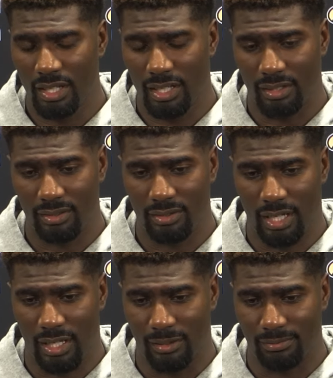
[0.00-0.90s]
Yeah.
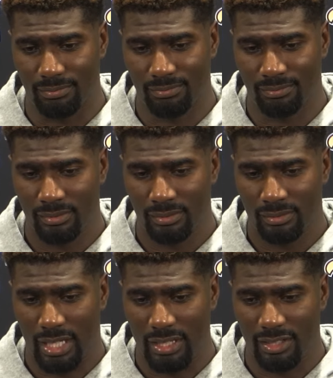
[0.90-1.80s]

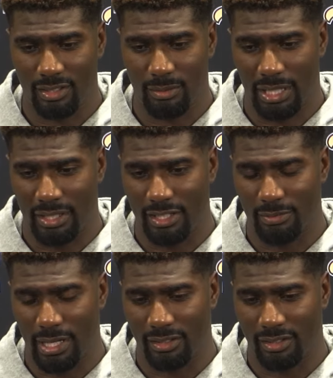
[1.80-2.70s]
I think some of that dates
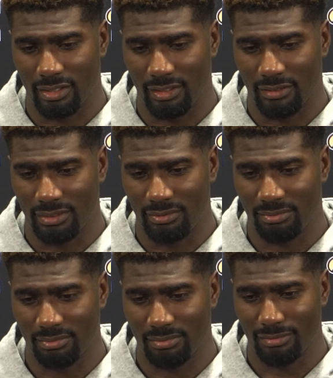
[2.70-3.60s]
back to even,
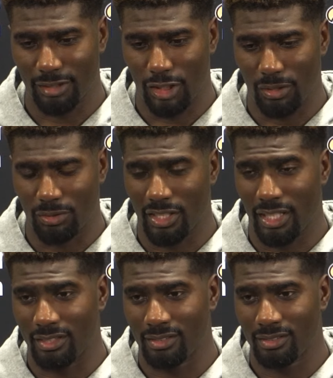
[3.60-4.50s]
you know,
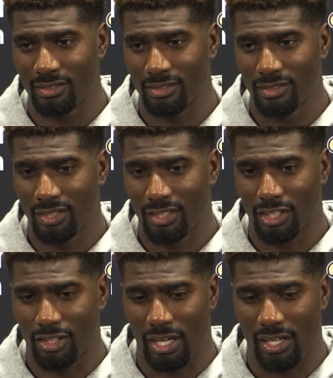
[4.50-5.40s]
OTAs. You
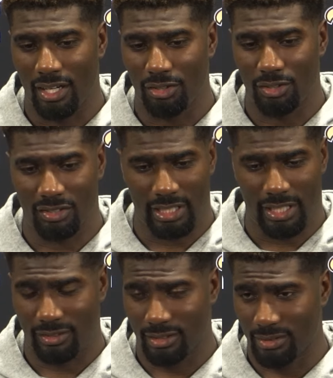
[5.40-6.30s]
know, I knew he was a
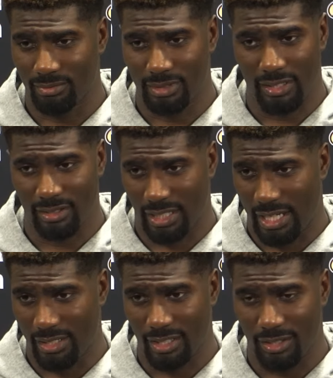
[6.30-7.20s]
talented
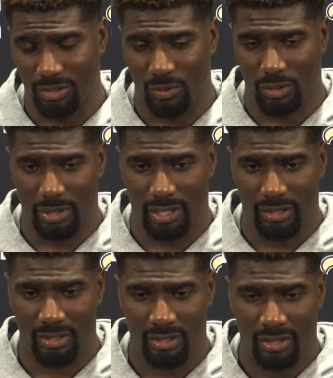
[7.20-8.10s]
guy, a talented quarterback.
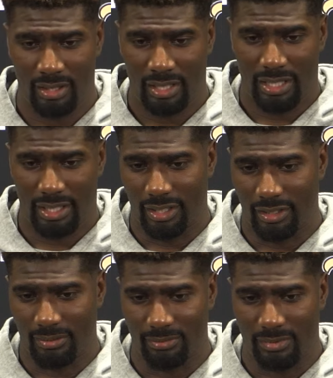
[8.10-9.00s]

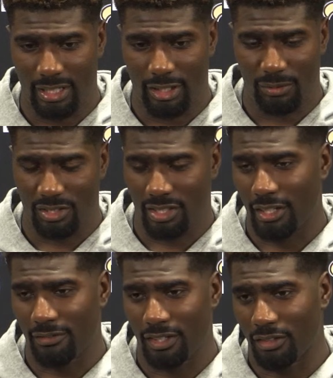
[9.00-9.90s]
And I think we just kind
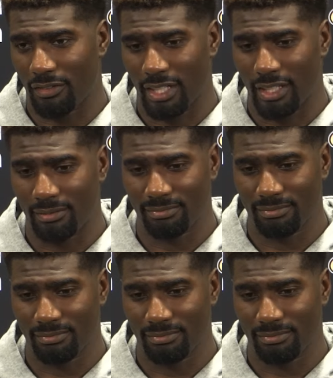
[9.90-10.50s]
of fed off of that.